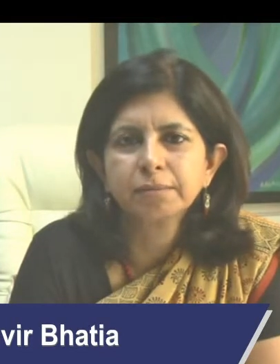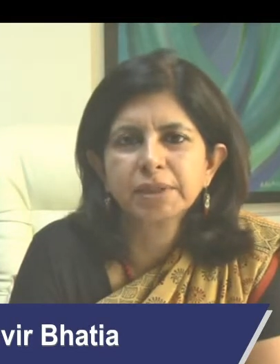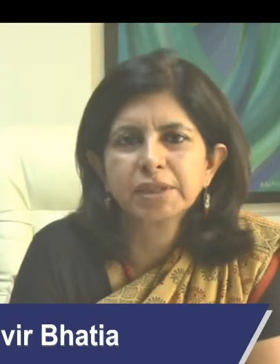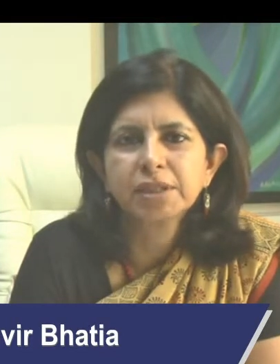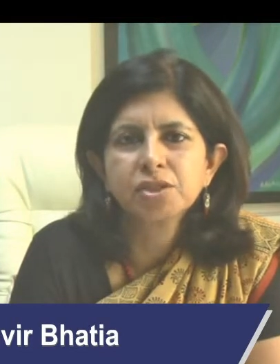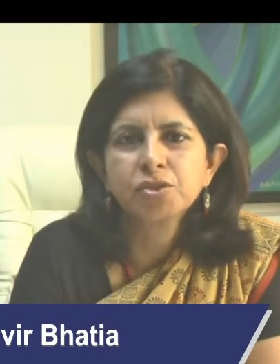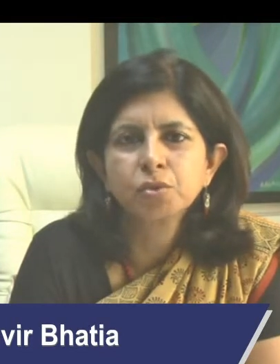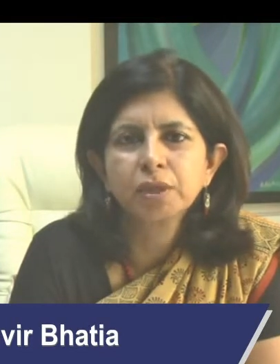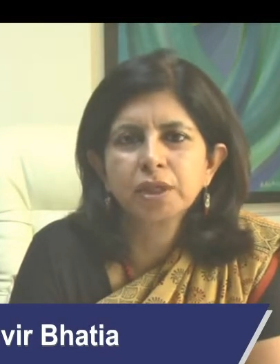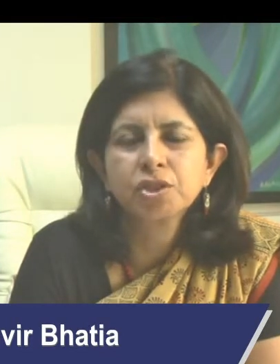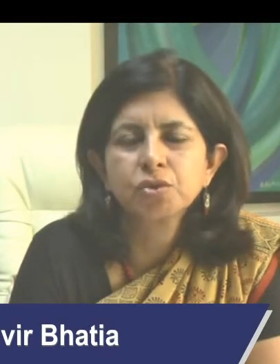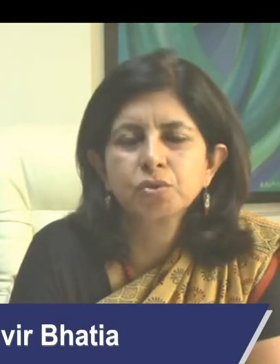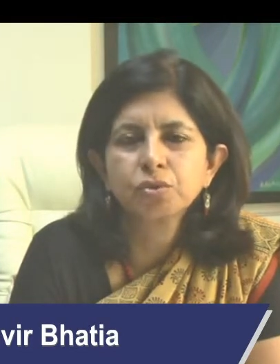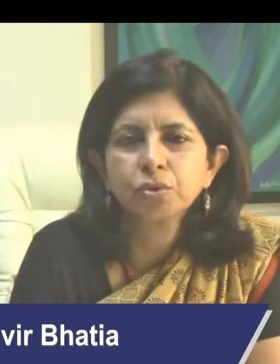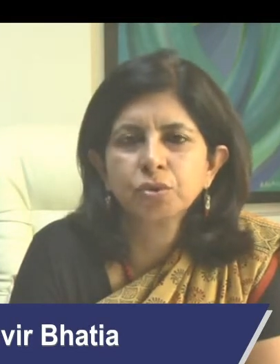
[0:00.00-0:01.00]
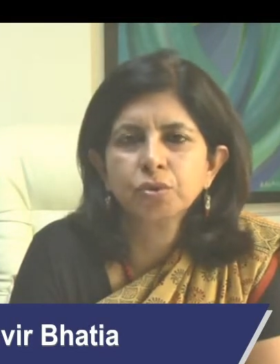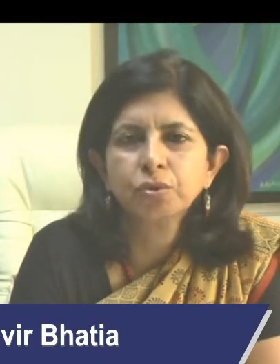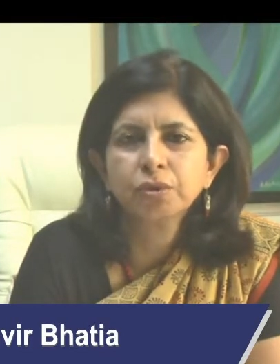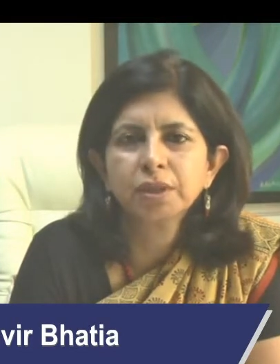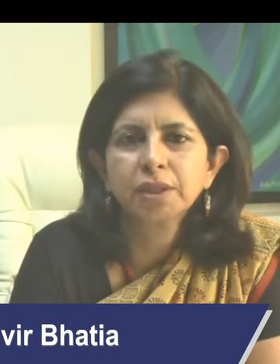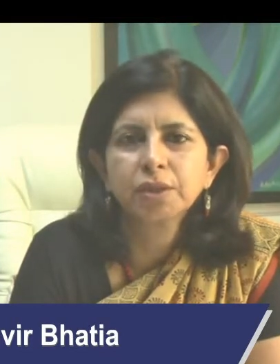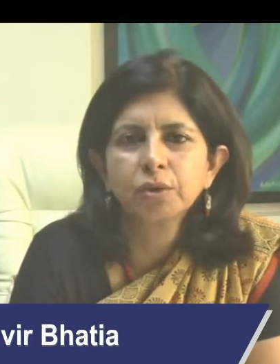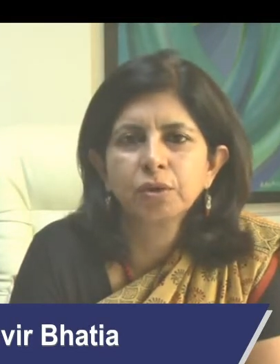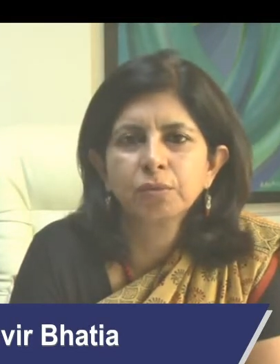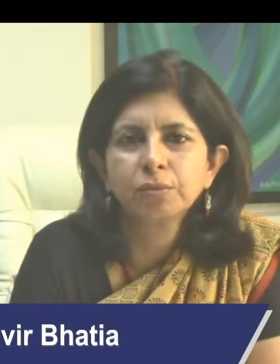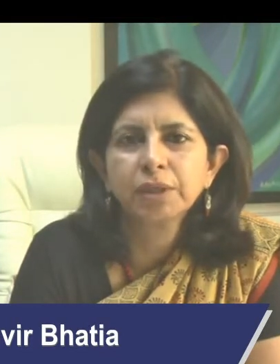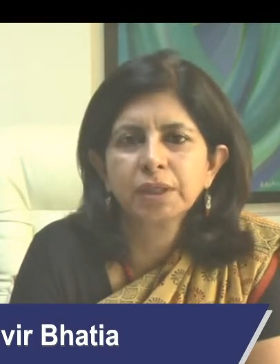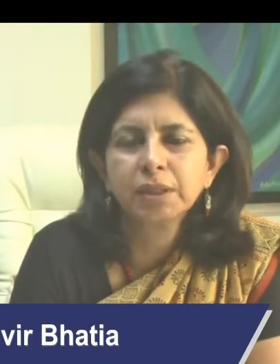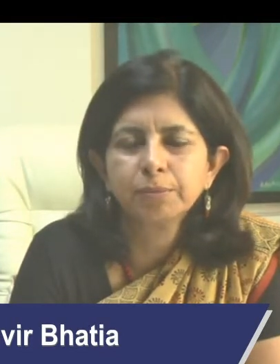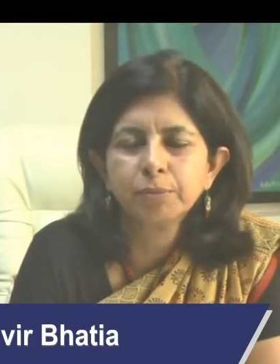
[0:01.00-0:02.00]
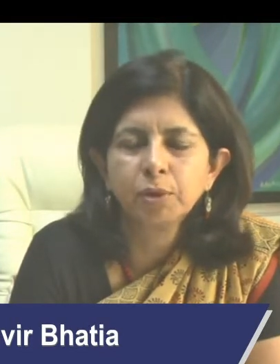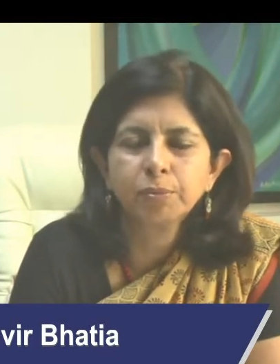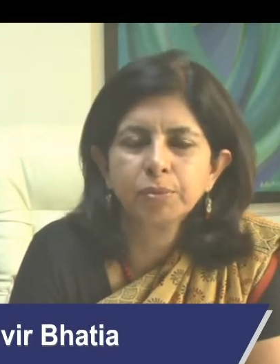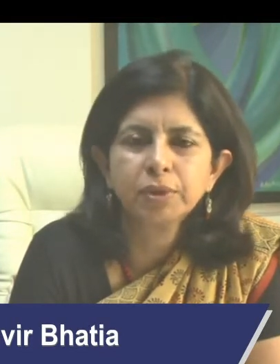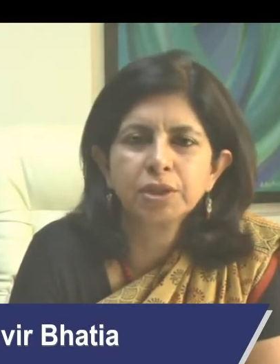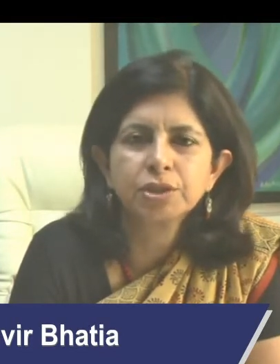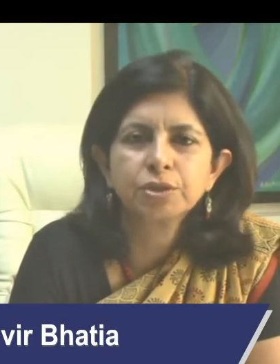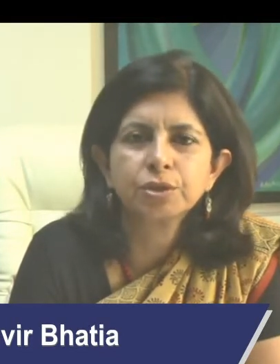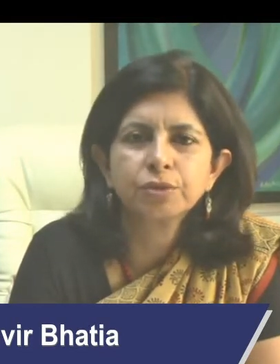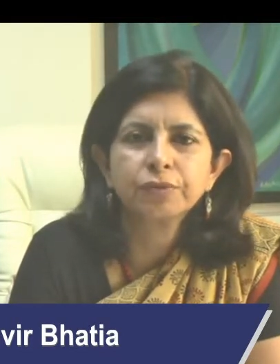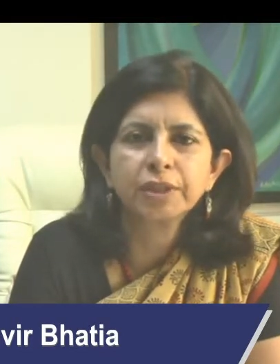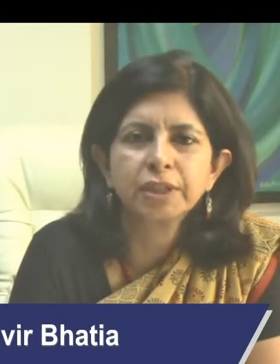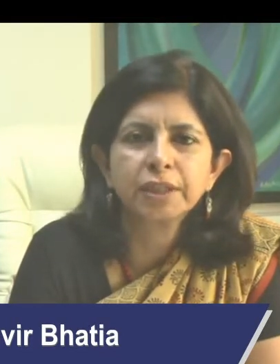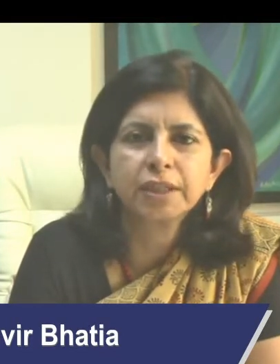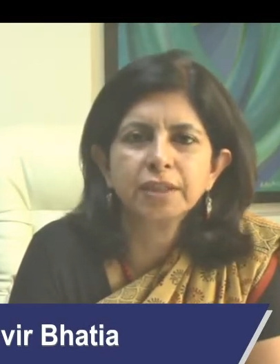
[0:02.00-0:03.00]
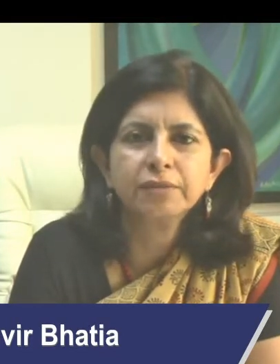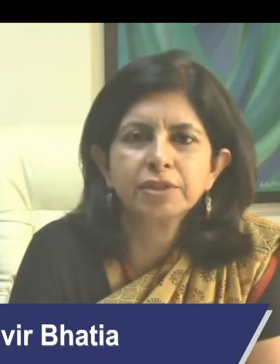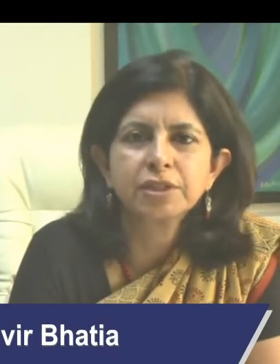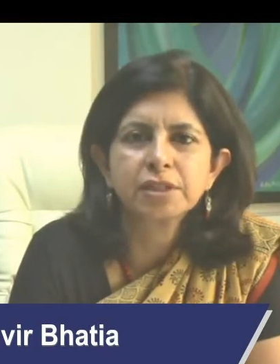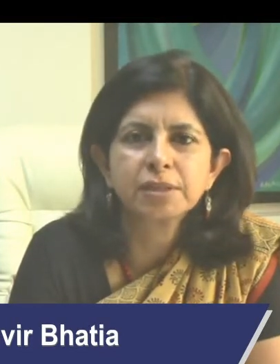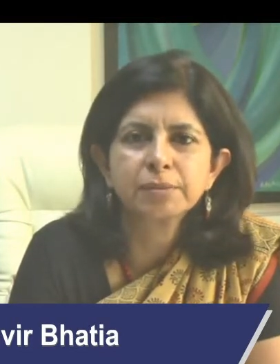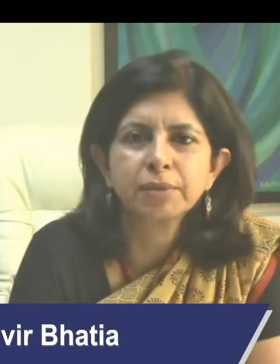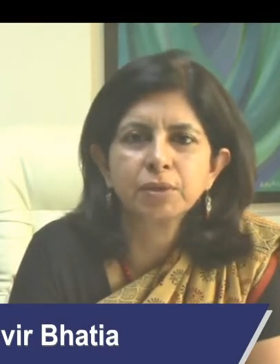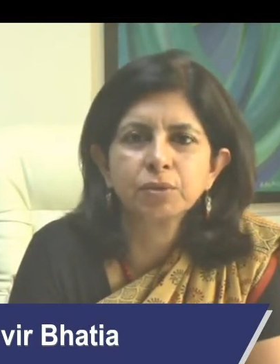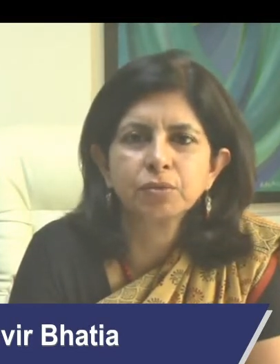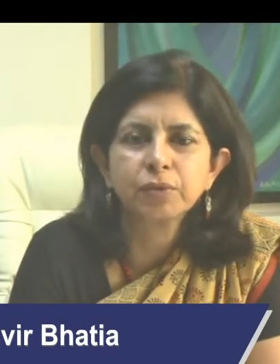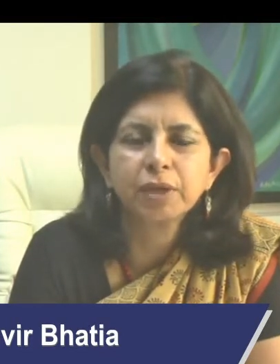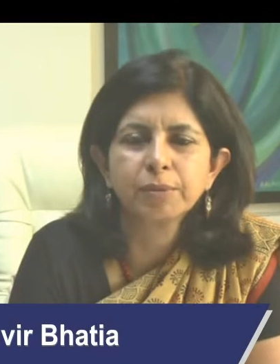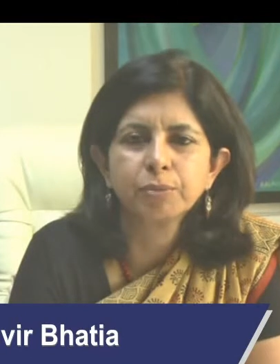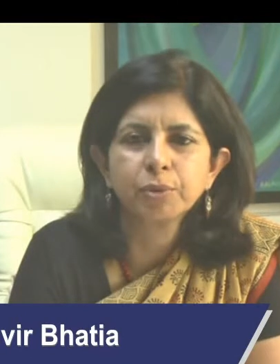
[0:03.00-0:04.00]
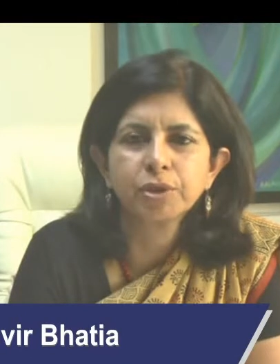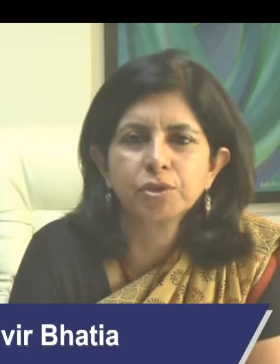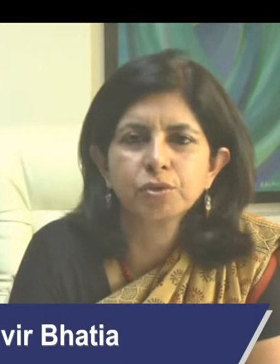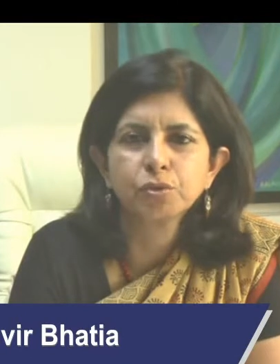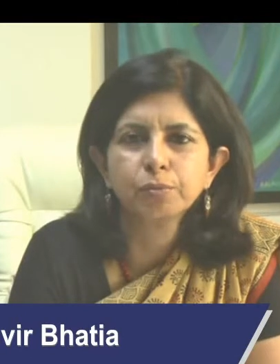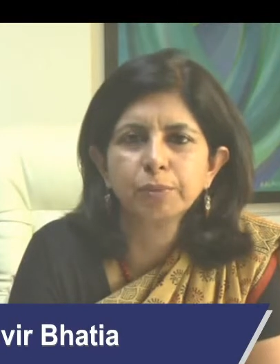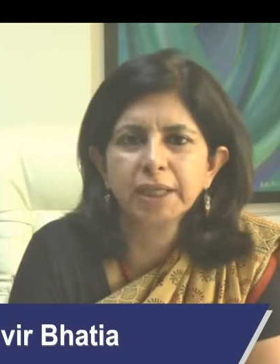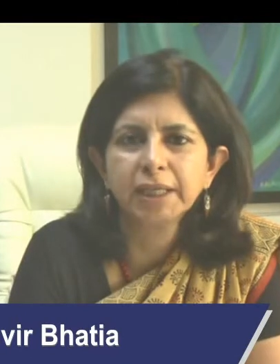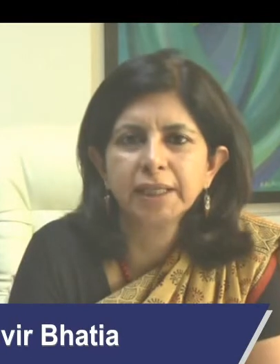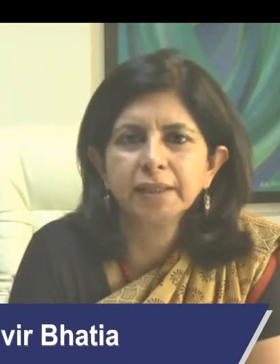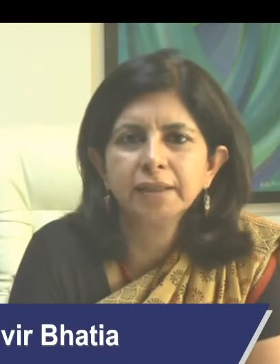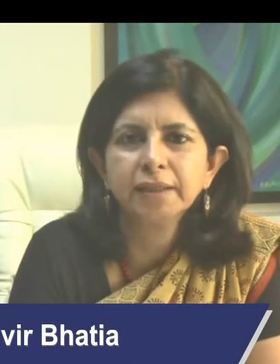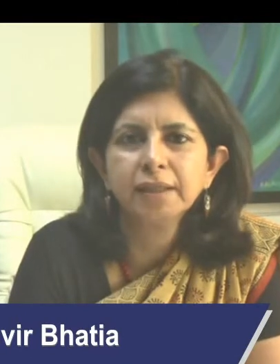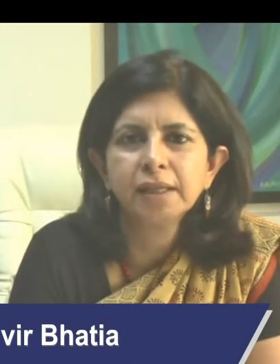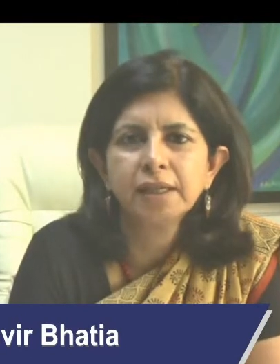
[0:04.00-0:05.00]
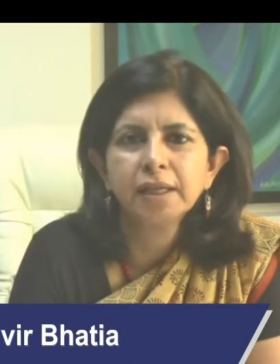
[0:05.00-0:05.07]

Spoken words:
But just to let you know that in the population of India, which is about 1.2 billion,